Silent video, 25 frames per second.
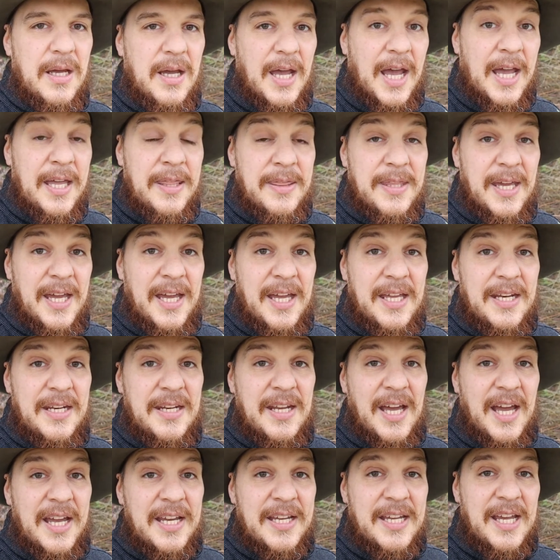And
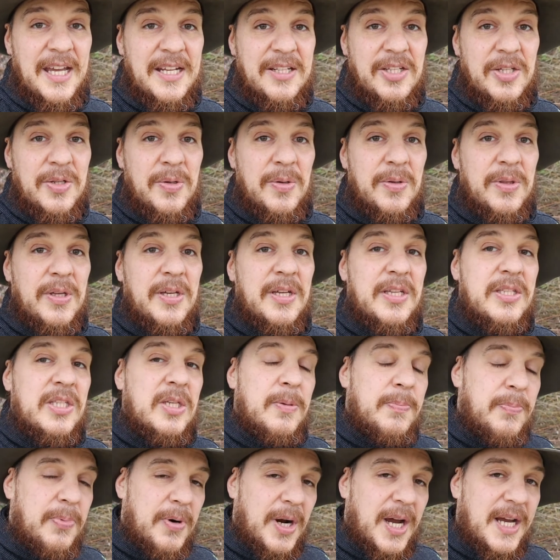then I get to the
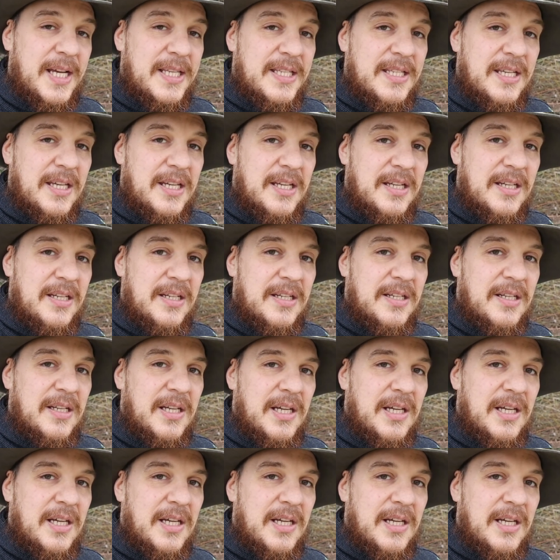surprising